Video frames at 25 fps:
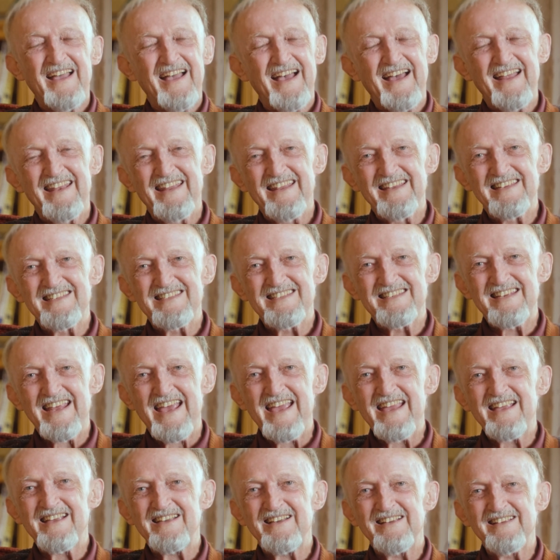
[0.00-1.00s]
And it's
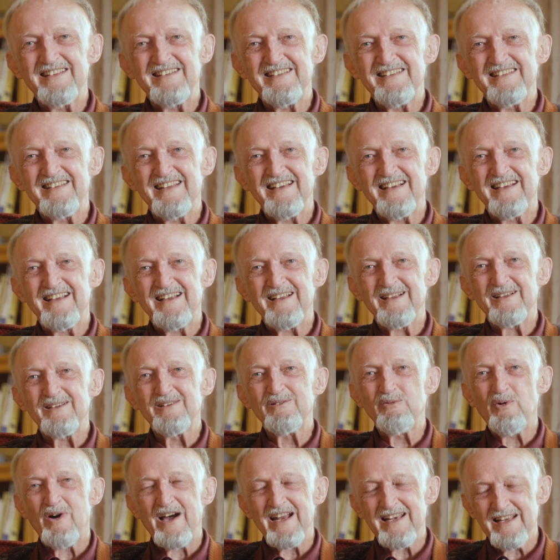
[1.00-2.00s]
taken uh,
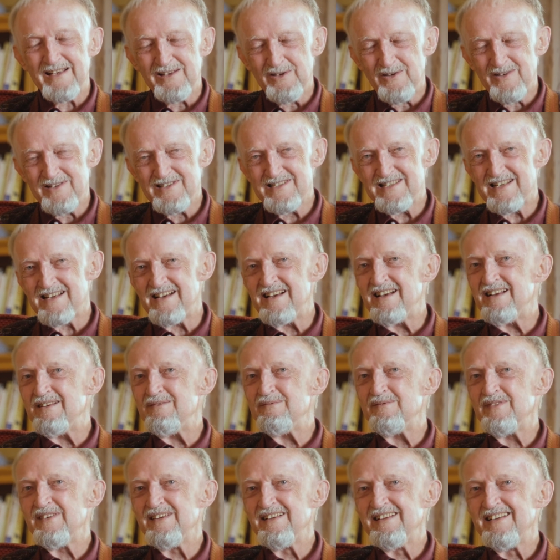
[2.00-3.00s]
quite a long
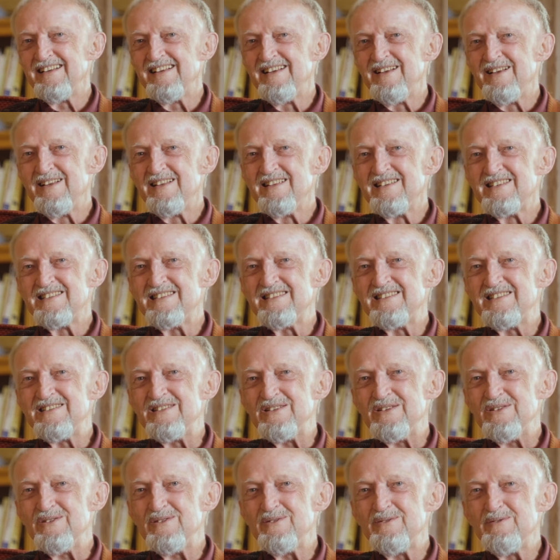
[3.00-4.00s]
time
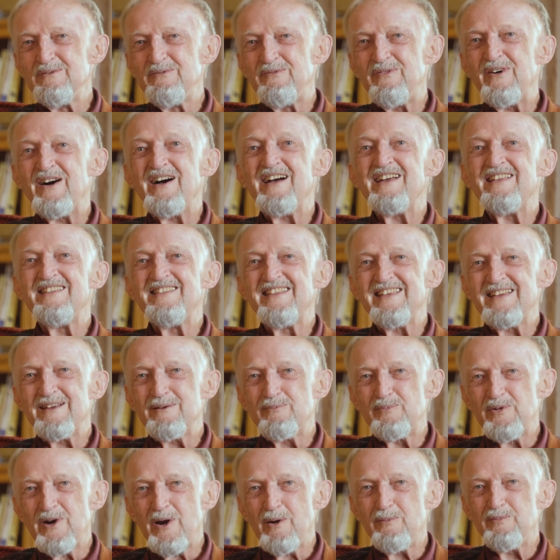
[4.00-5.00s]
to find the
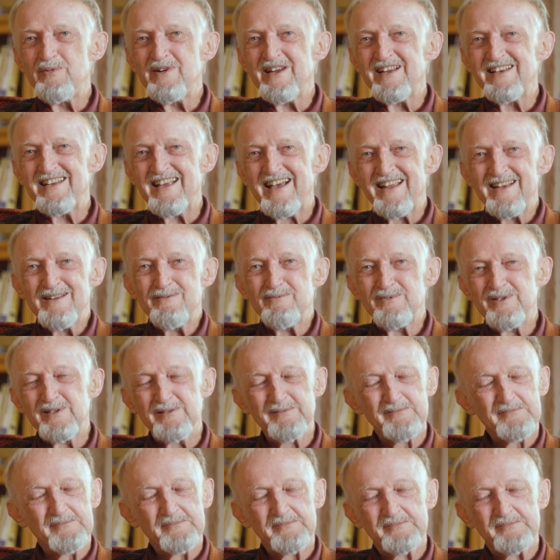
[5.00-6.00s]
appropriate animal.